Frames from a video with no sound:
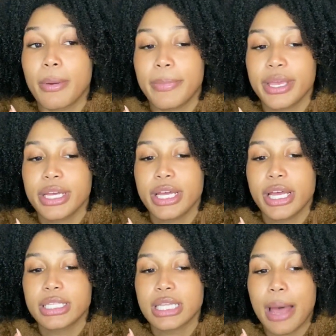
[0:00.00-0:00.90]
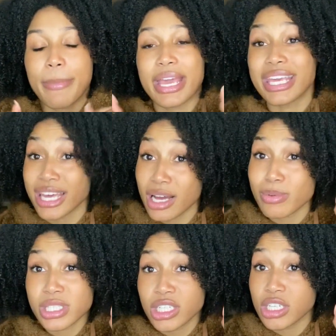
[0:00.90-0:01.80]
Because, yeah, it
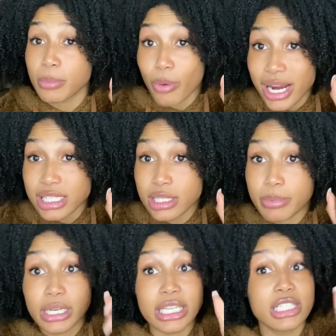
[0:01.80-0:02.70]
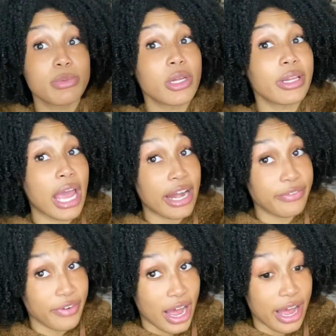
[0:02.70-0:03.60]
was still a little pricey, but at least it was only
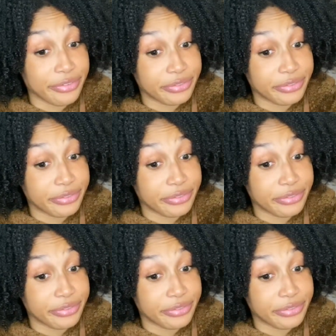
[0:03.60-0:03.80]
$85.